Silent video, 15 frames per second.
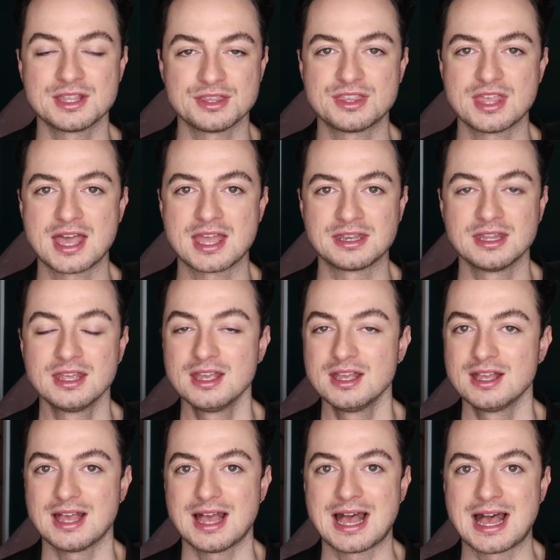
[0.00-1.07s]
And then
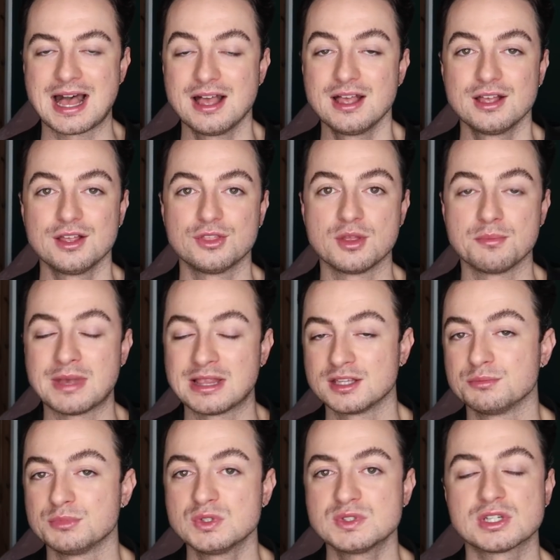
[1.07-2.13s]
at the
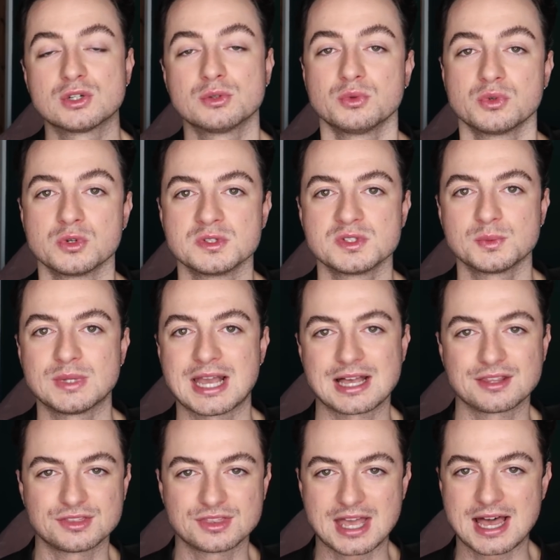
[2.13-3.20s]
Melon Music Awards, we
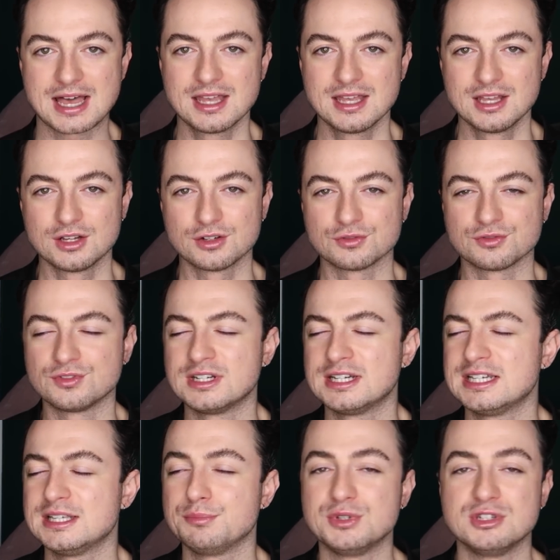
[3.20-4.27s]
had that
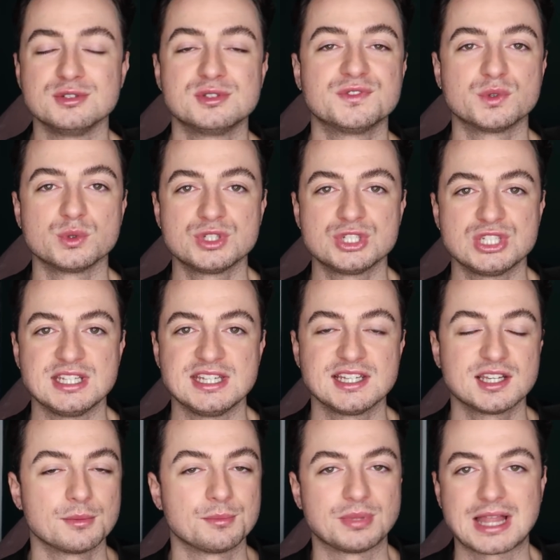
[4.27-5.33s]
really beautiful,
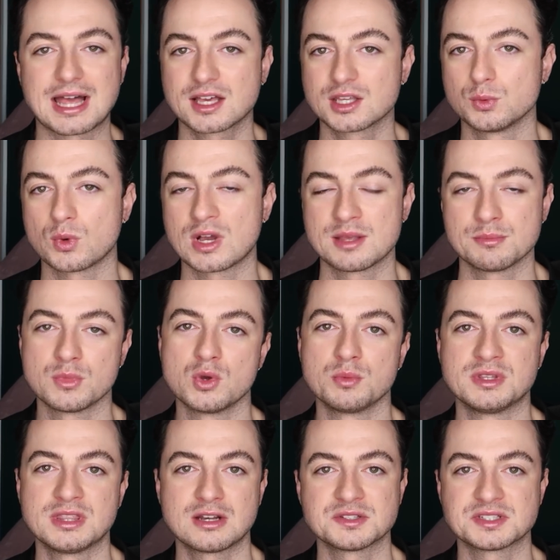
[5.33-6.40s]
chic black and white
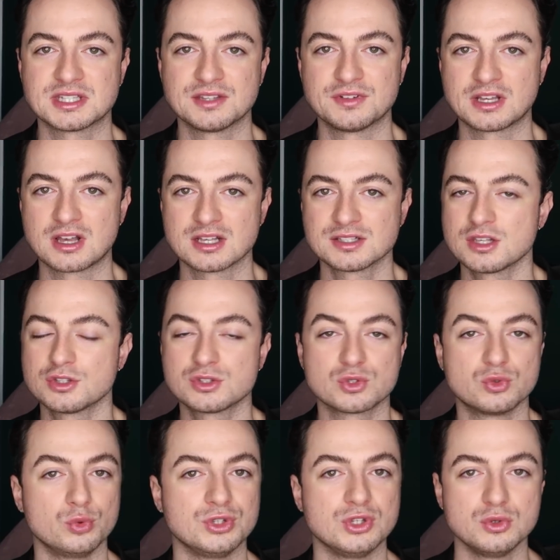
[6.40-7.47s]
moment that was giving us
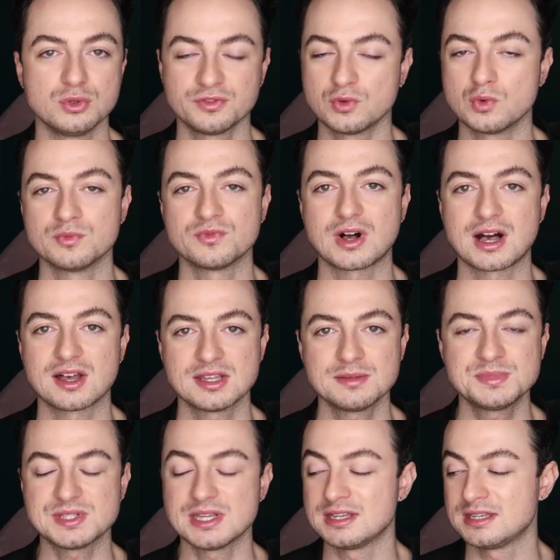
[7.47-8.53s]
school uniform
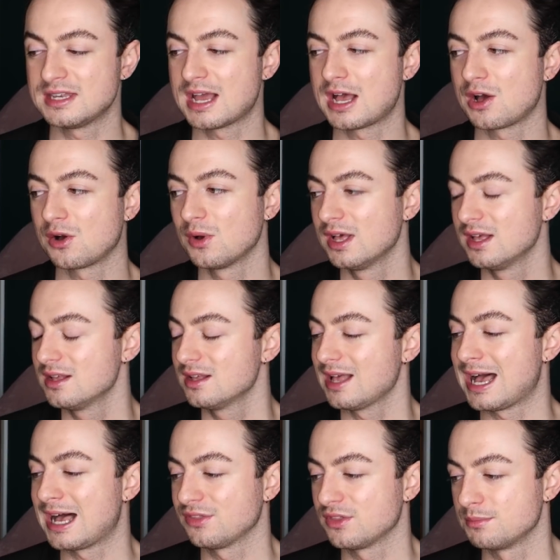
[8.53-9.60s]
vibes. And now
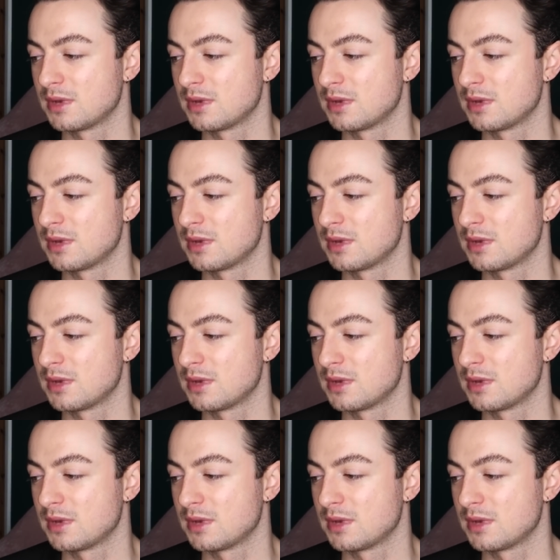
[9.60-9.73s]
at the